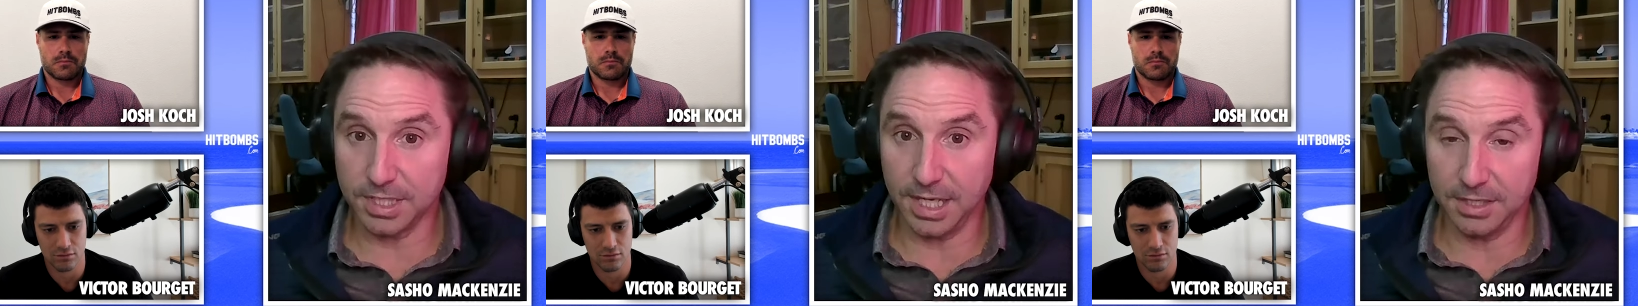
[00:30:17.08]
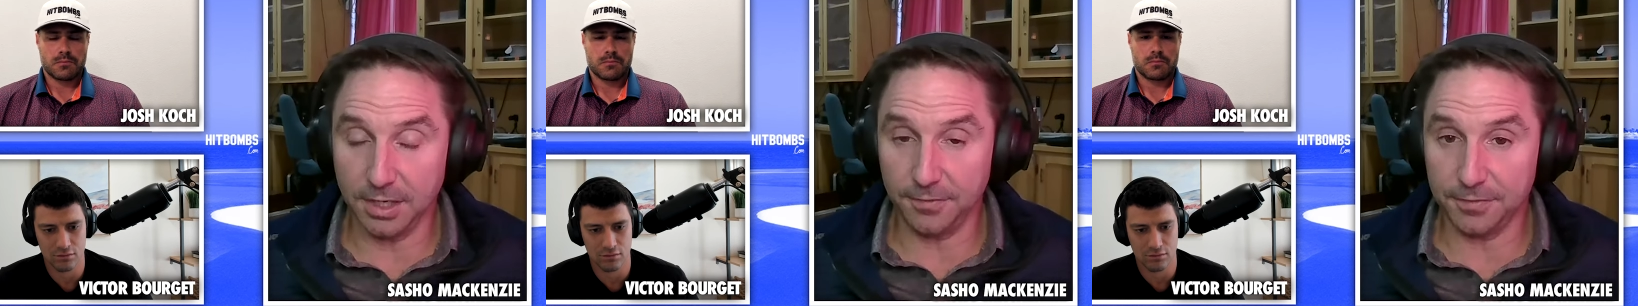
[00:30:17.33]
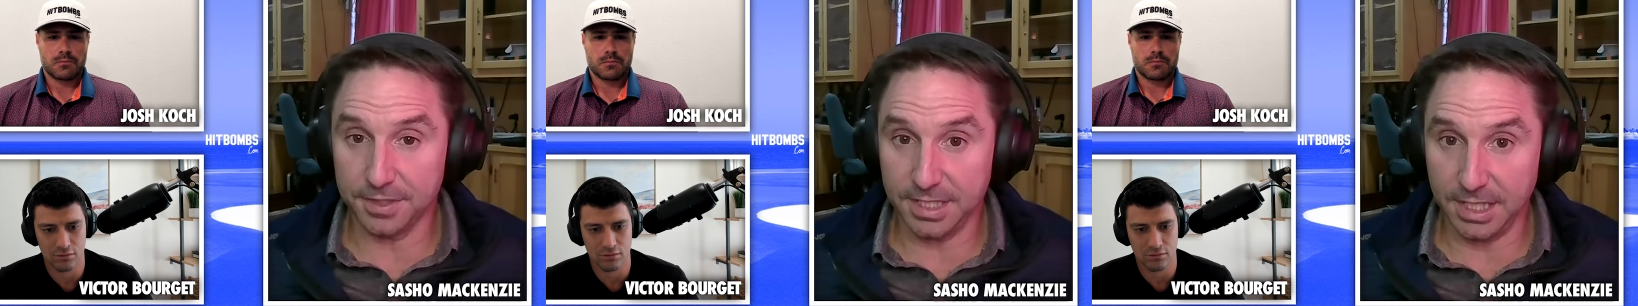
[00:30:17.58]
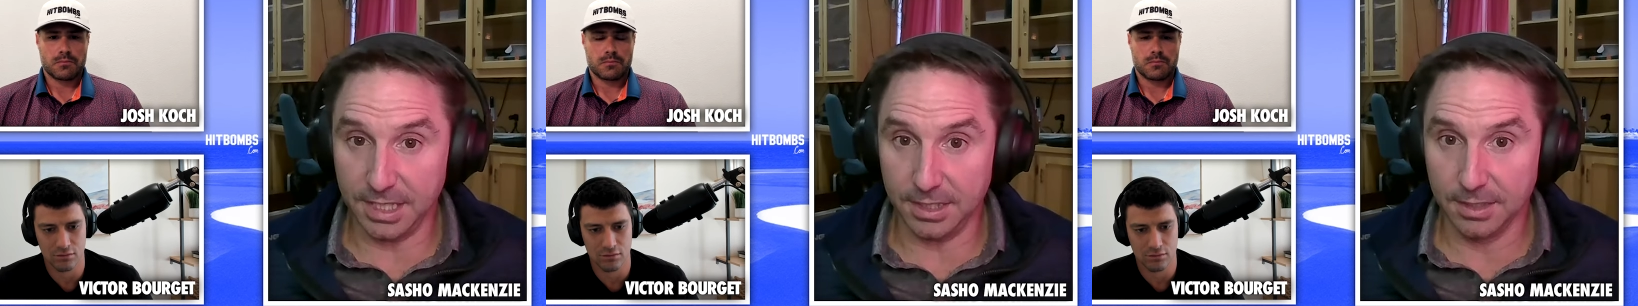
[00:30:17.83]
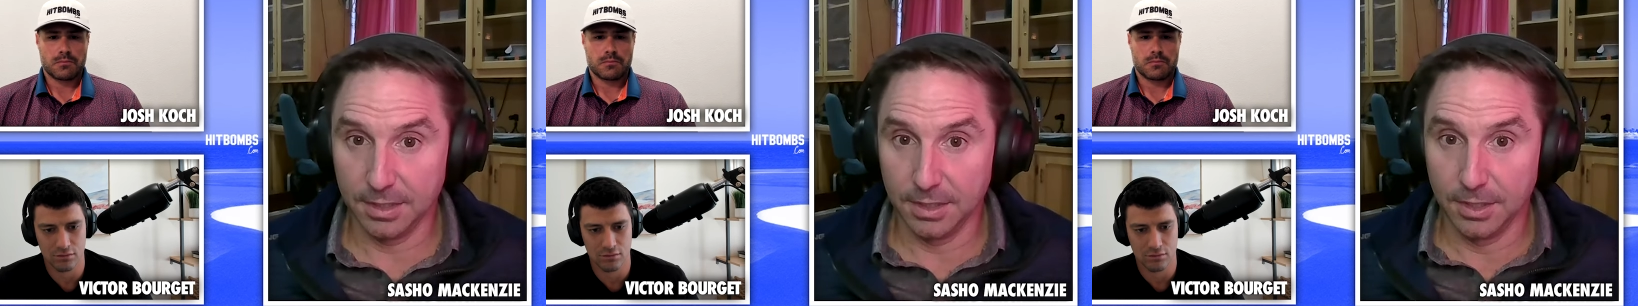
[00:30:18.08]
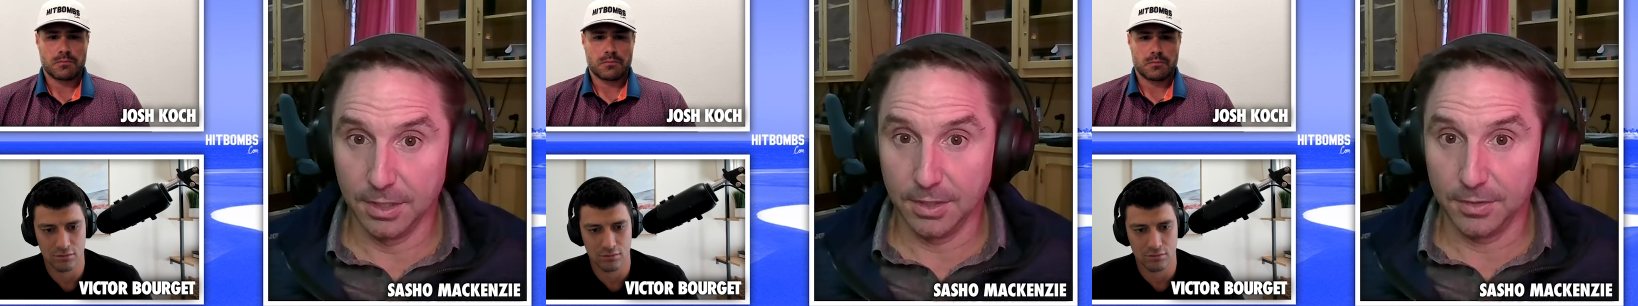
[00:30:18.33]
Speaker 1: gained off the tee.
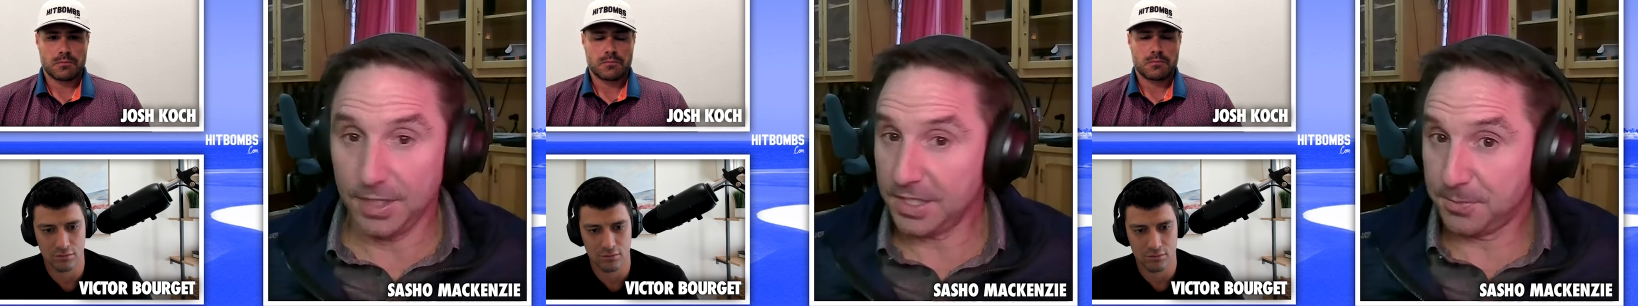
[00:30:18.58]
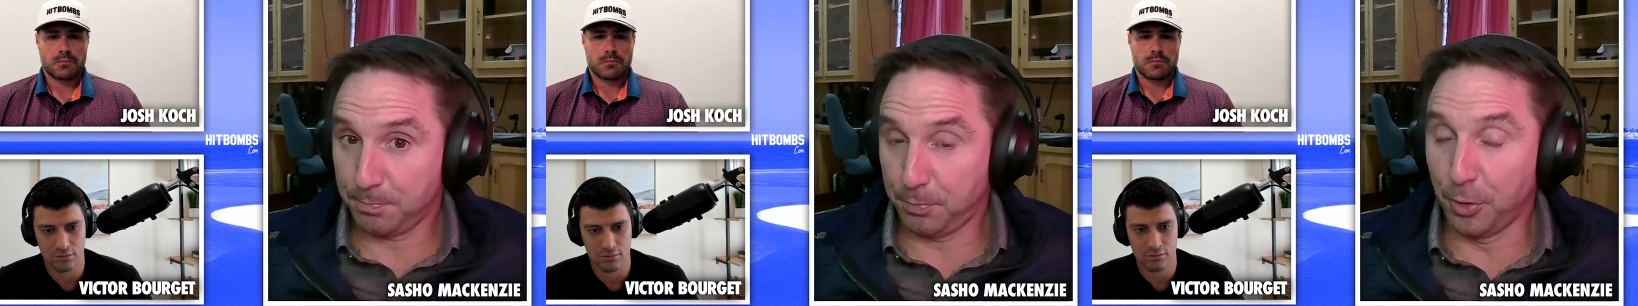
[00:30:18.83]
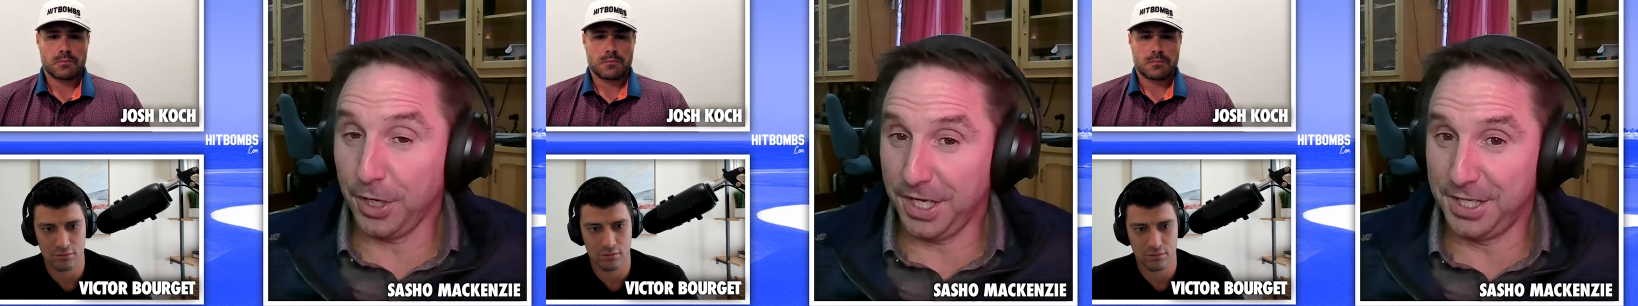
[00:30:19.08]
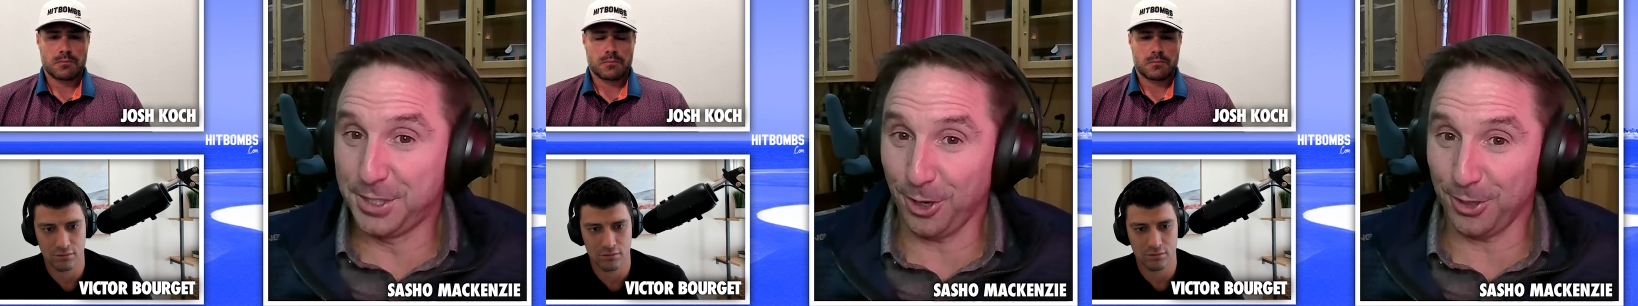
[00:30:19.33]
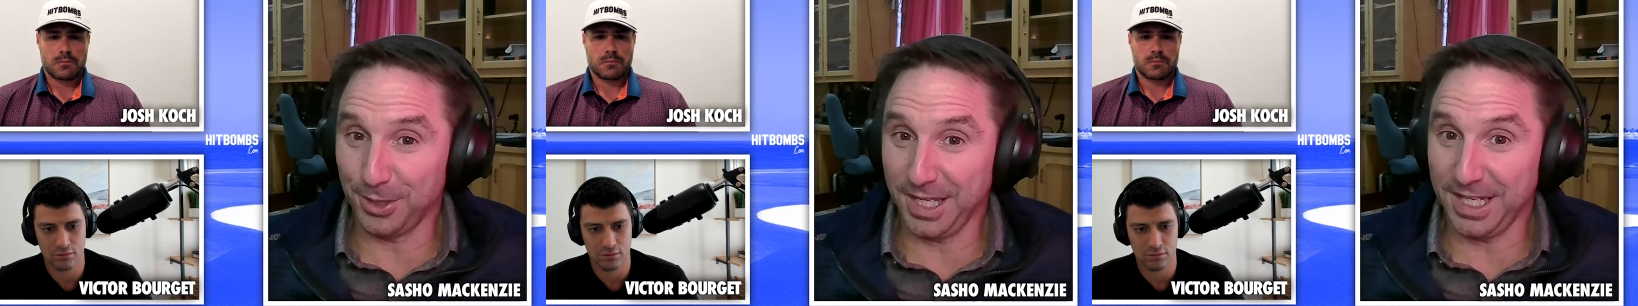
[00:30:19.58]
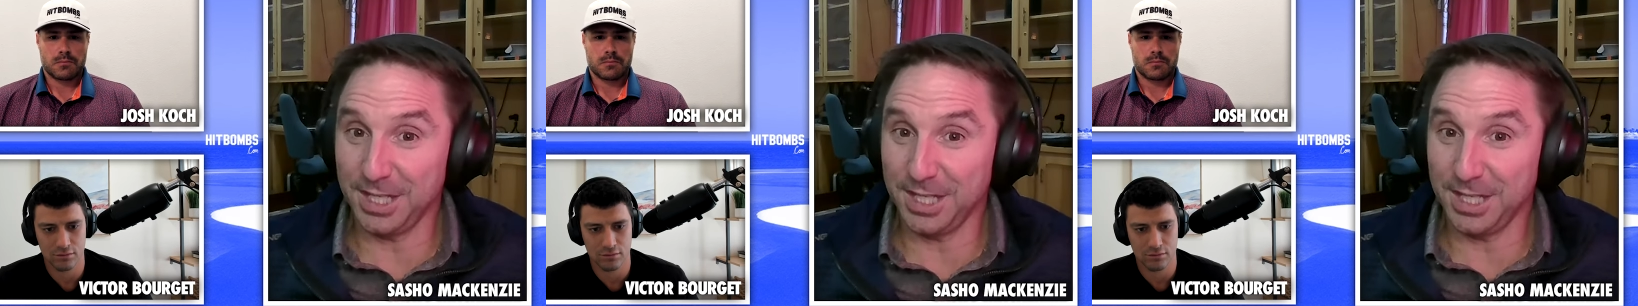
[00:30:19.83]
That's pretty darn elite.